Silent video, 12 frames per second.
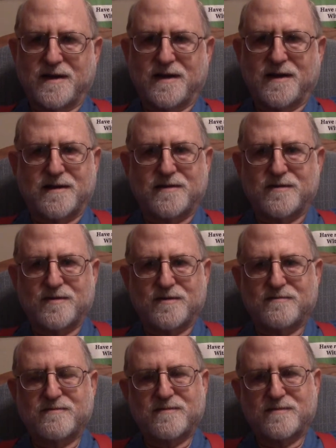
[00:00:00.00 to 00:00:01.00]
and
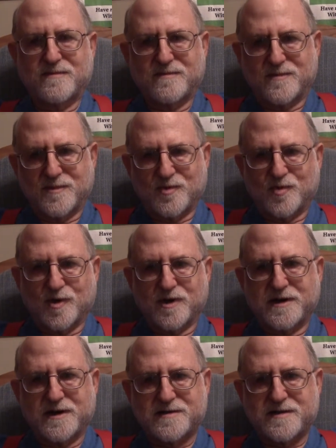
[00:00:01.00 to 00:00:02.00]

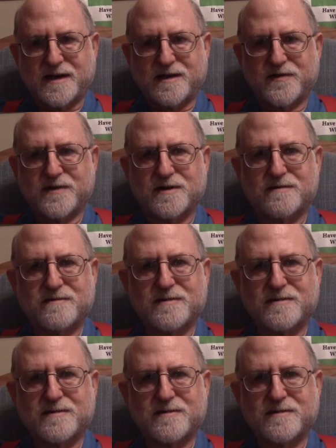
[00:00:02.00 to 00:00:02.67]
word gets out that